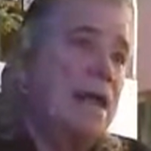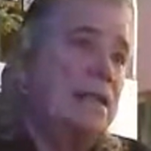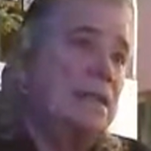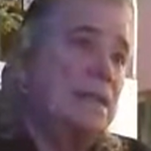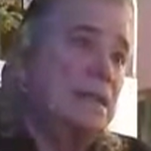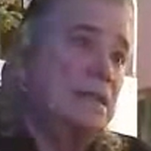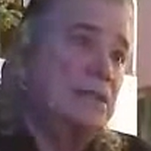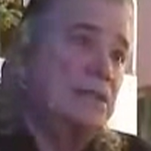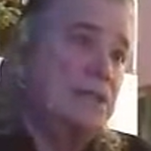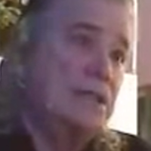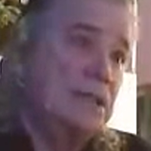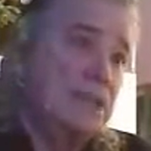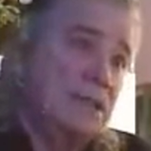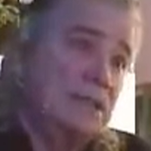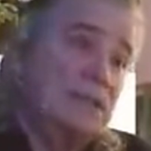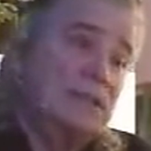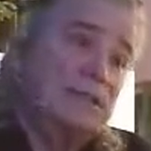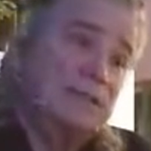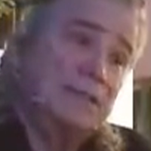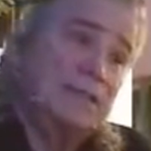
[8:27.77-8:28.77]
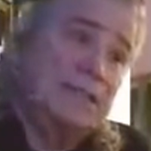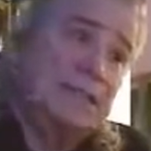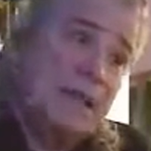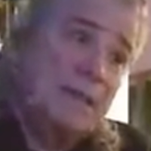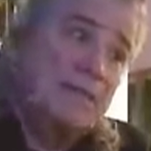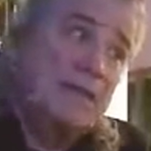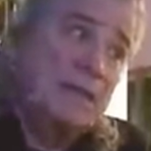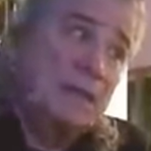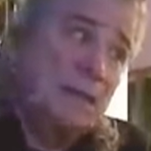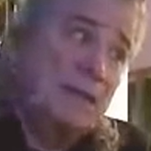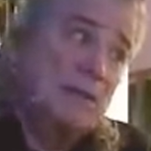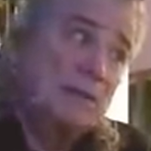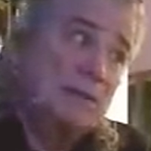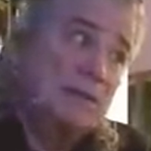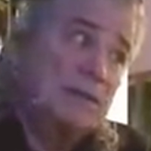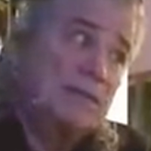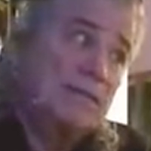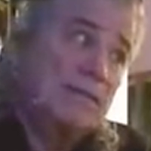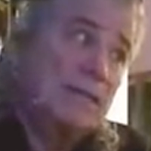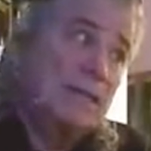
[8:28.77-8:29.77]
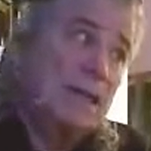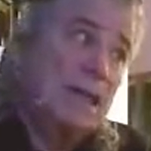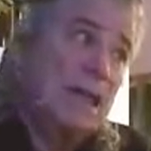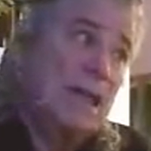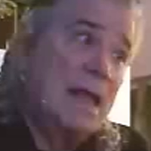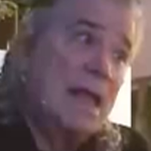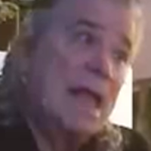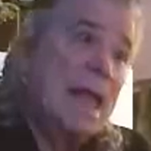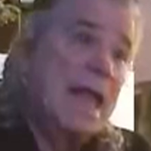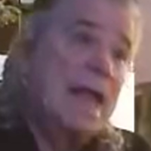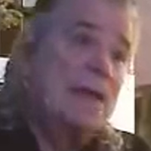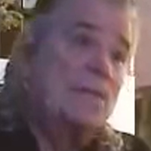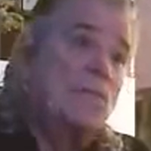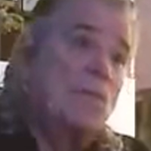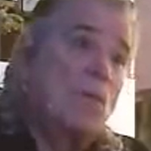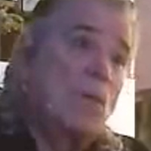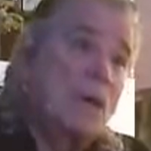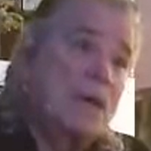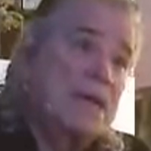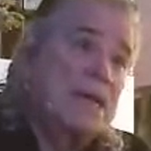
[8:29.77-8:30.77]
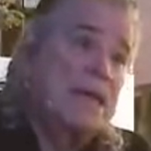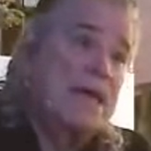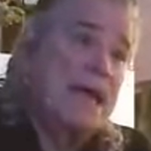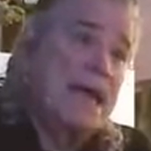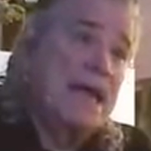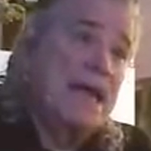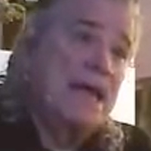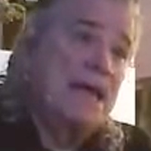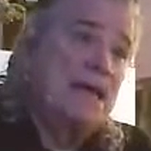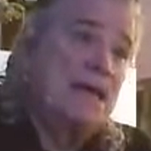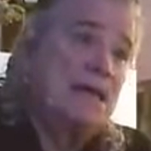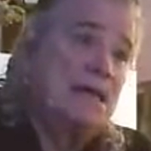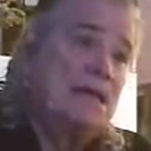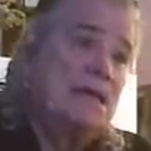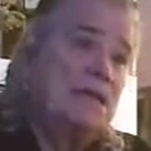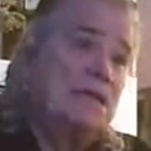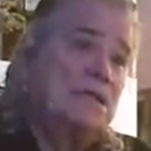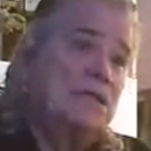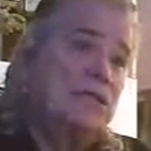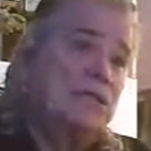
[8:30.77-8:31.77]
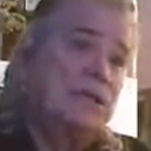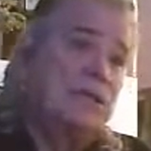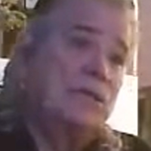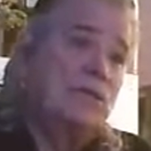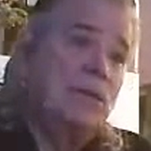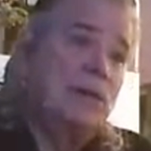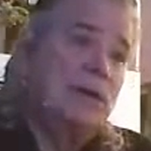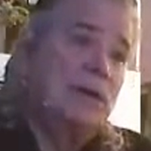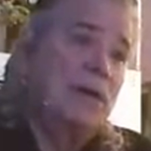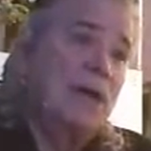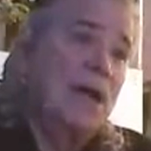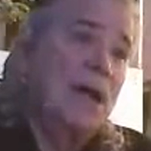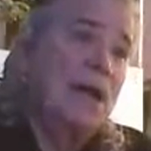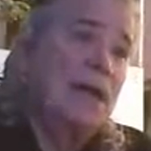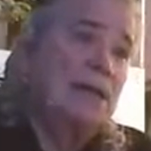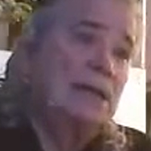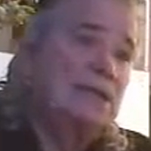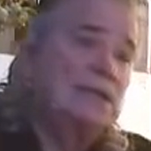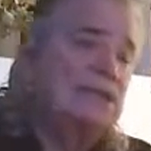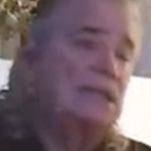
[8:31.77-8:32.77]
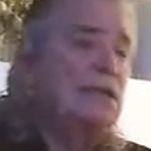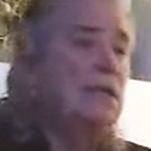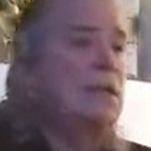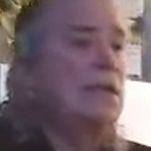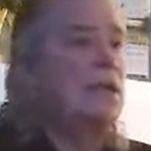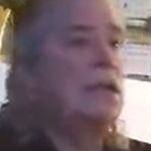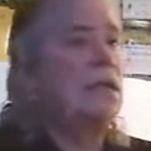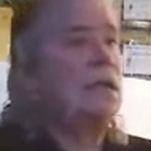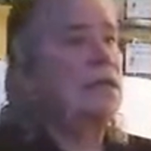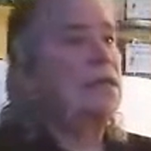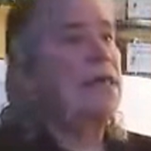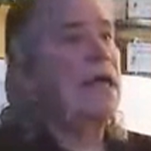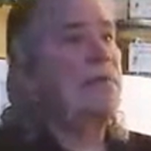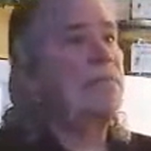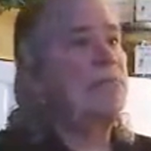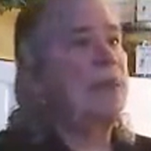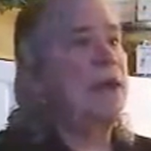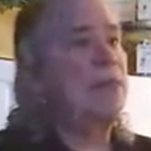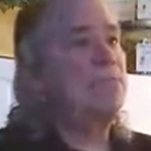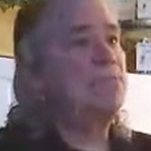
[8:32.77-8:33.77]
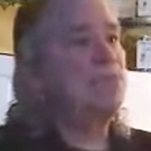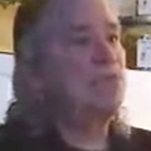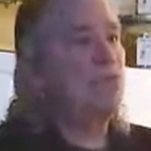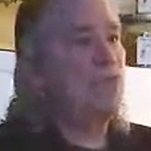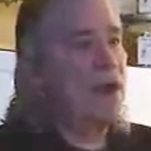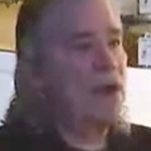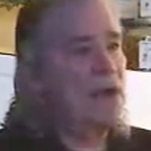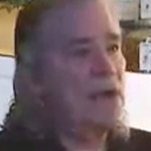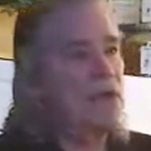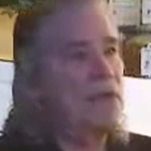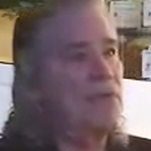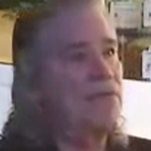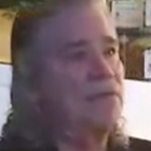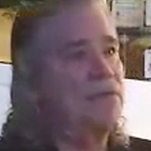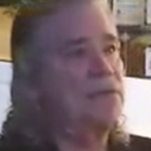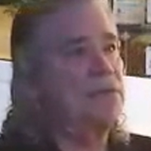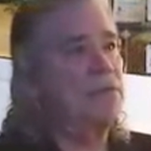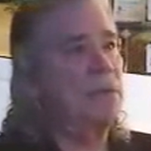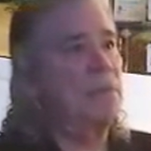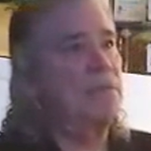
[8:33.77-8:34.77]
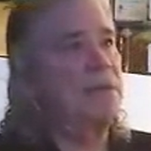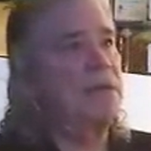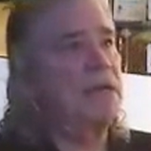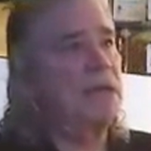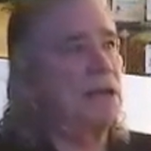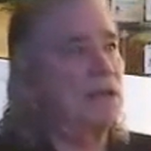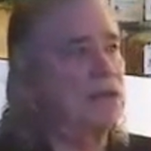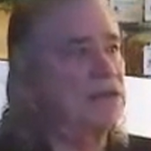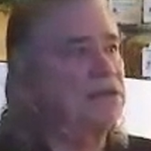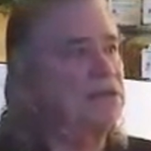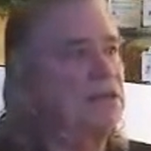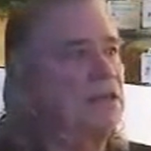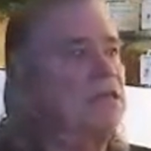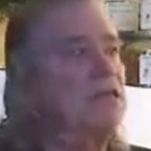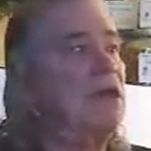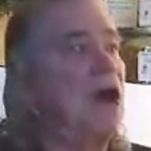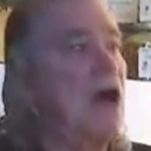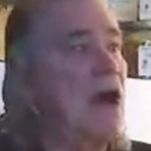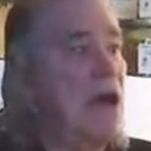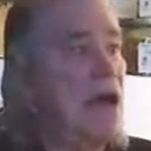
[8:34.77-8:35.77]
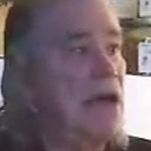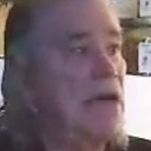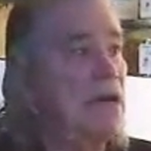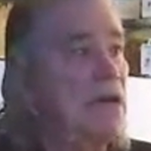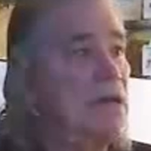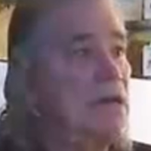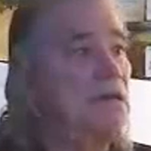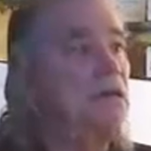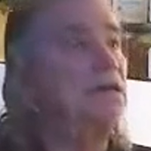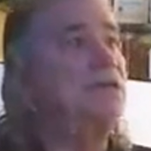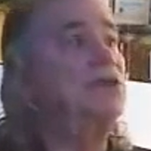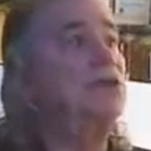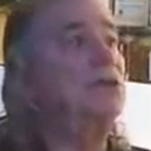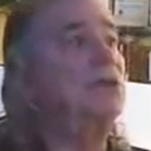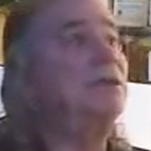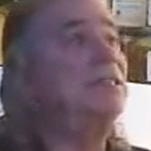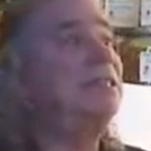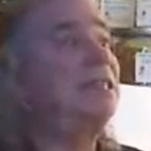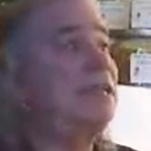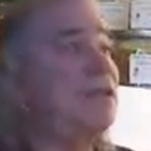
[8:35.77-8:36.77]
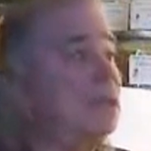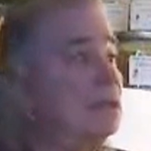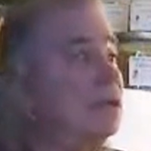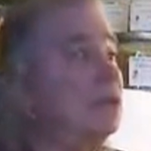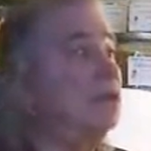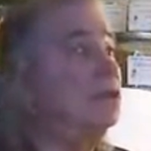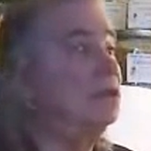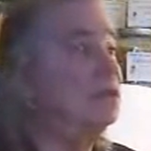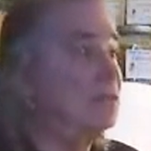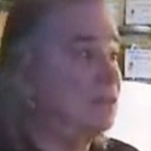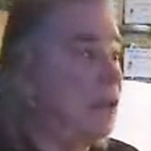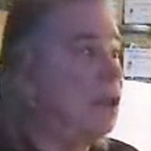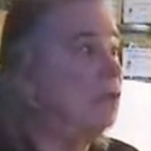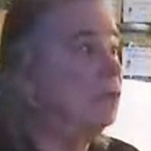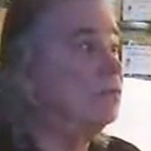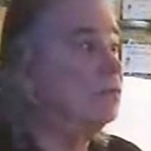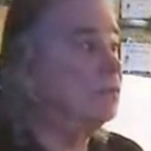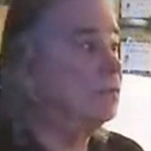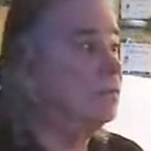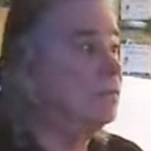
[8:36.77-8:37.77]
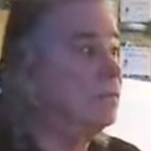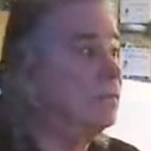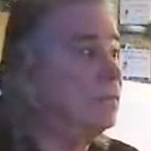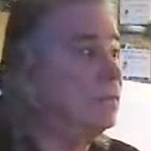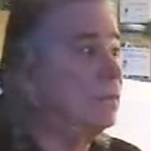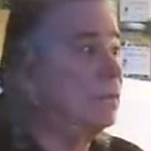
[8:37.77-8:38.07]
And she did this for 7 years. And one day she realized that by praying for somebody else to die, she was killing herself.